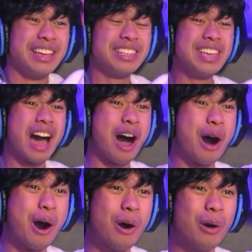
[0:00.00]

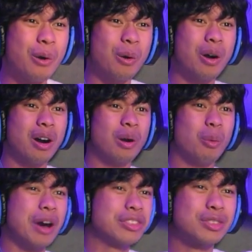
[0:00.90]
Yo!
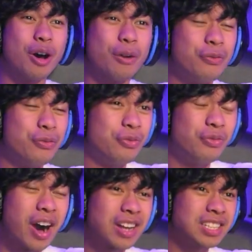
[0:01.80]
What the
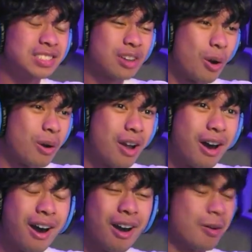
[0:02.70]
fuck is going
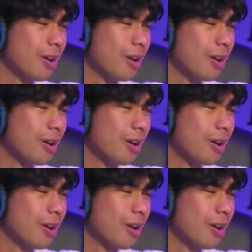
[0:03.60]
on?